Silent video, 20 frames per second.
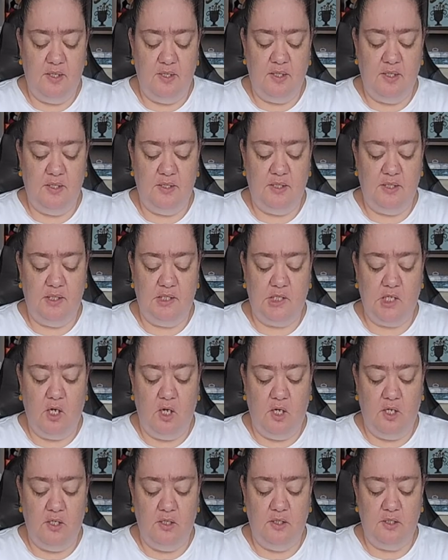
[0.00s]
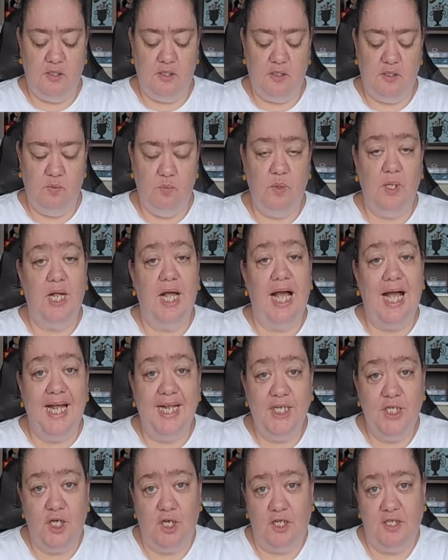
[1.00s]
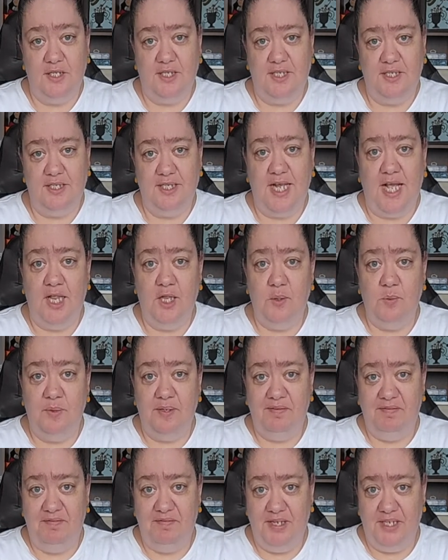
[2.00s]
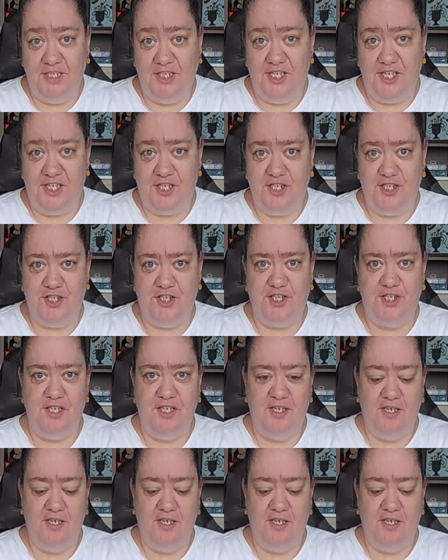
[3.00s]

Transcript: This is called, well, I call this Halloween Vintage.